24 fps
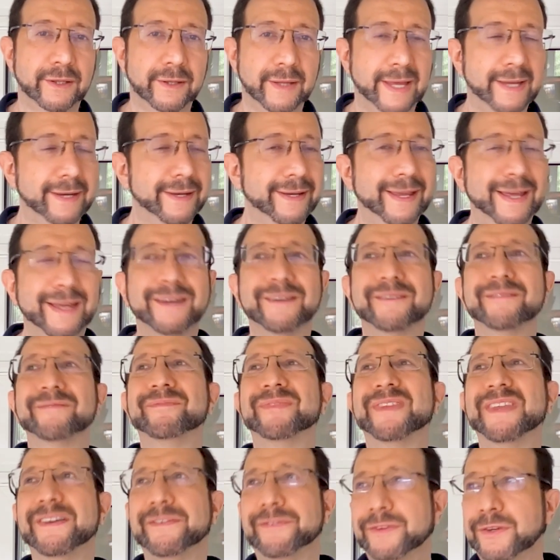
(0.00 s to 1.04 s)
And again,
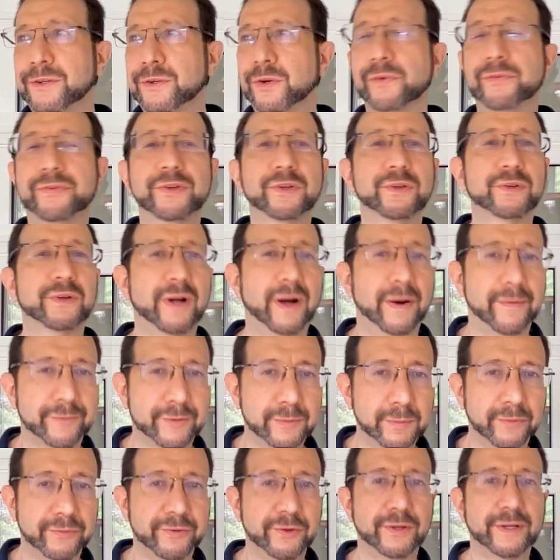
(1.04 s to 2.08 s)
if you don't feel
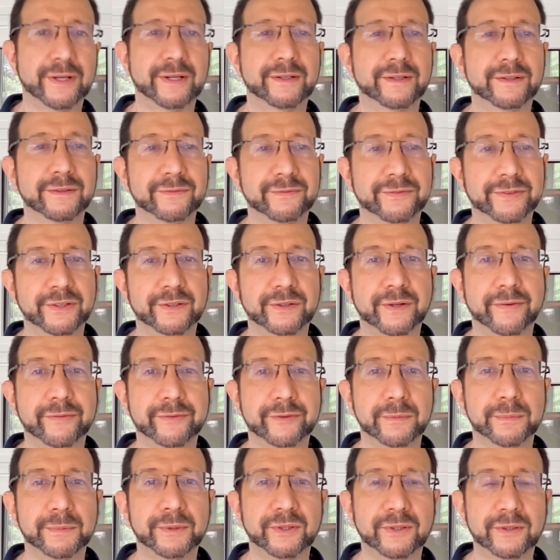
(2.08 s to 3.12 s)
comfortable, if your kid doesn't feel
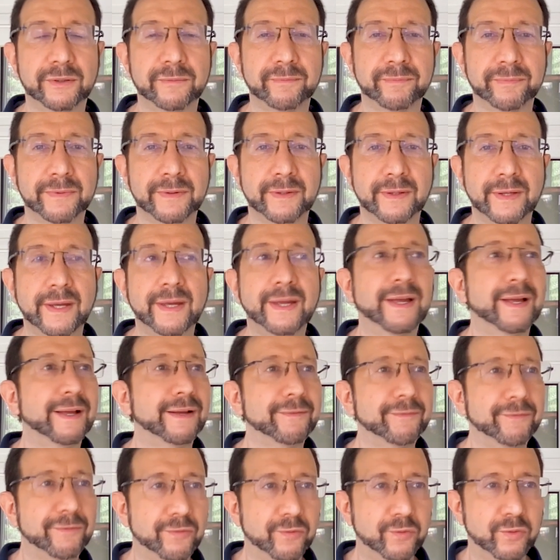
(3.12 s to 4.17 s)
comfortable,
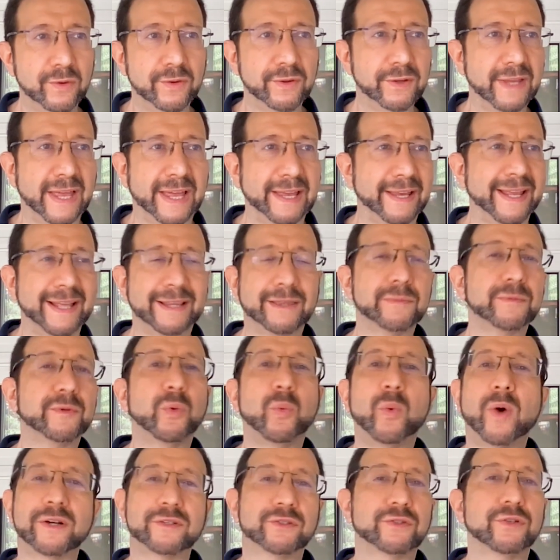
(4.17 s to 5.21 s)
get them to
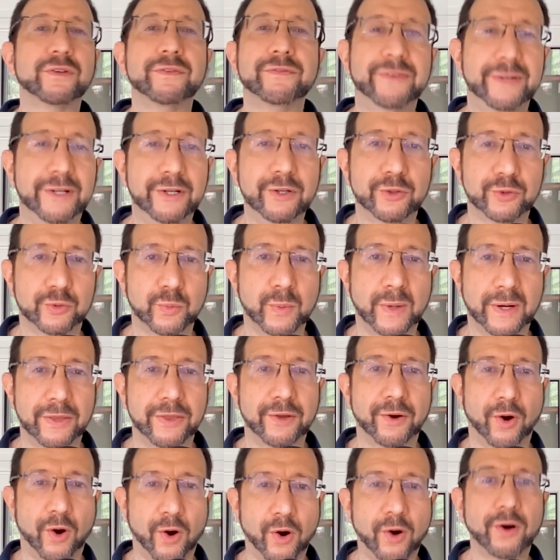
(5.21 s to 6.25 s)
watch certain videos where
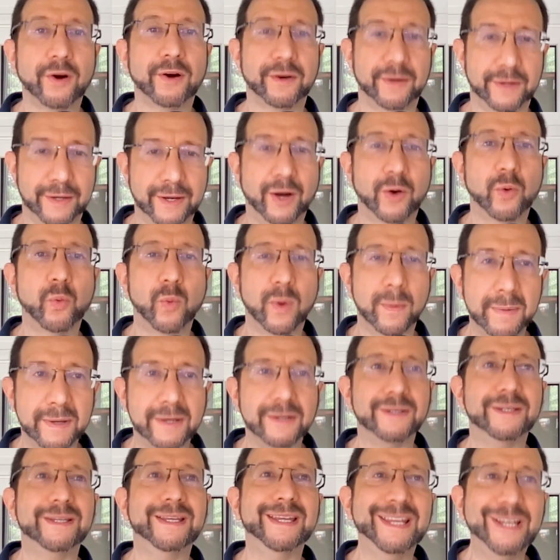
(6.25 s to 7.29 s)
there are young
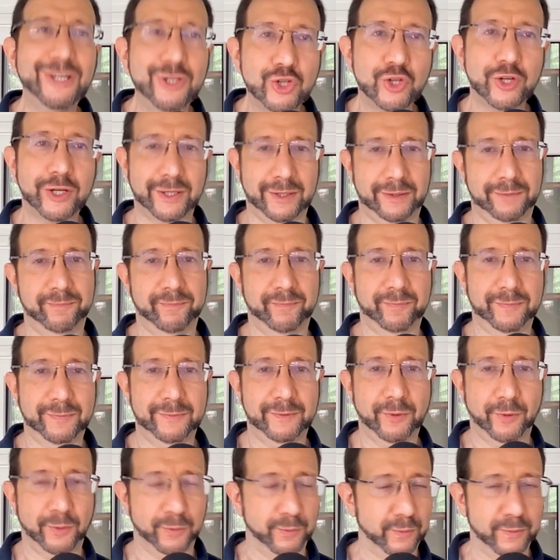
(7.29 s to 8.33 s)
women teaching,
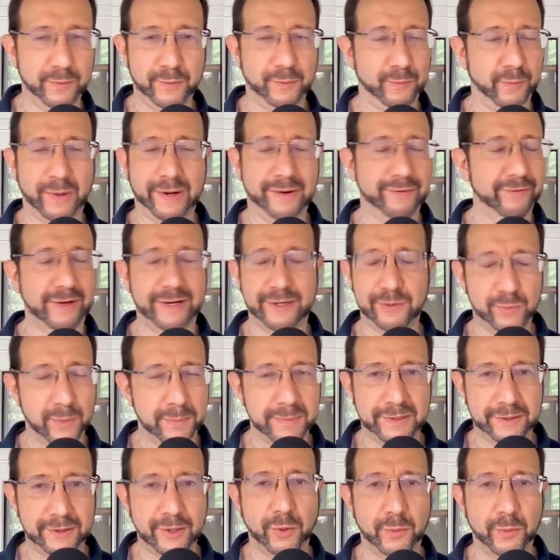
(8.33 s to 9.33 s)
or whatever age women,